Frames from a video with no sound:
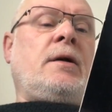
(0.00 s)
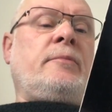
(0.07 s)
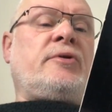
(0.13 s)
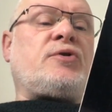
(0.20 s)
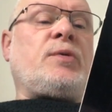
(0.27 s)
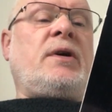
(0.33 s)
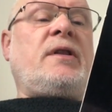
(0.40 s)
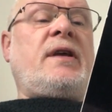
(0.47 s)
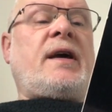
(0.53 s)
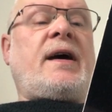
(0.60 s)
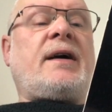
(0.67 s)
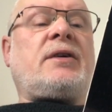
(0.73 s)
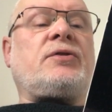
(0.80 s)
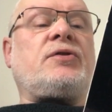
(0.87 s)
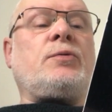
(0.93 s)
between the
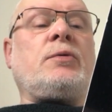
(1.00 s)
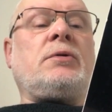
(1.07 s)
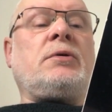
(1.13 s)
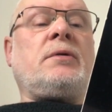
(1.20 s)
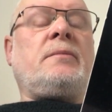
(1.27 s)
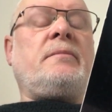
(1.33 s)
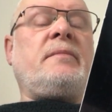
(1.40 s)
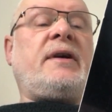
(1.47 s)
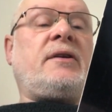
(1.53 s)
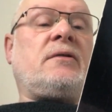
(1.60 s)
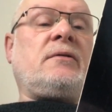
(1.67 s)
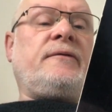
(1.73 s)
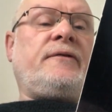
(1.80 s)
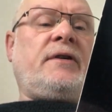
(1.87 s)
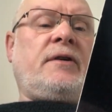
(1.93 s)
actual
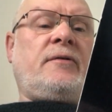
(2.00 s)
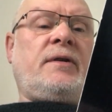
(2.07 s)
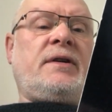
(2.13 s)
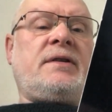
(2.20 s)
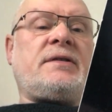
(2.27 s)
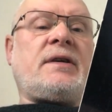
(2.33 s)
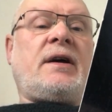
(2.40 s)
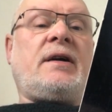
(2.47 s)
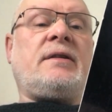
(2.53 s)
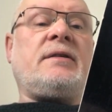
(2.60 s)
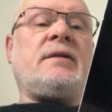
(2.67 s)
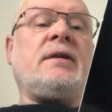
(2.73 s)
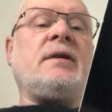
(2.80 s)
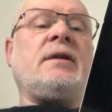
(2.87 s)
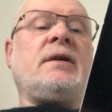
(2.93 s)
medical theories
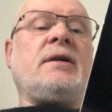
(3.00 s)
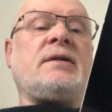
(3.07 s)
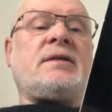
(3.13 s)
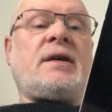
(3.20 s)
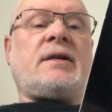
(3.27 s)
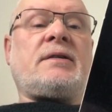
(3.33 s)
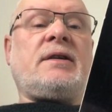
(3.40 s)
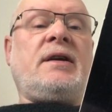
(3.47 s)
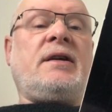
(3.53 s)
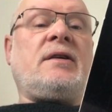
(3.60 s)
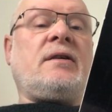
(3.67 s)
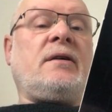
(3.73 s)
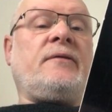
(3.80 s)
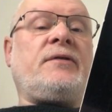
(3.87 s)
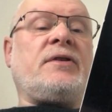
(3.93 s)
and technique
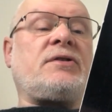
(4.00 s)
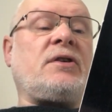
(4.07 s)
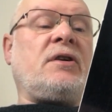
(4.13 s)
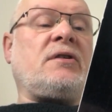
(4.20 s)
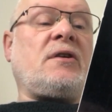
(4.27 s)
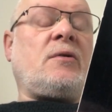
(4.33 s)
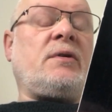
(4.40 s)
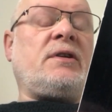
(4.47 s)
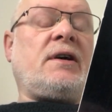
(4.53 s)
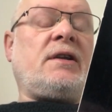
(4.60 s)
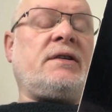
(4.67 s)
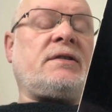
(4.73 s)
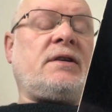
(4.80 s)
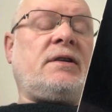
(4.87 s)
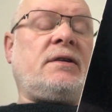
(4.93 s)
of the
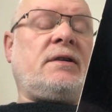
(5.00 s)
psychoanalysts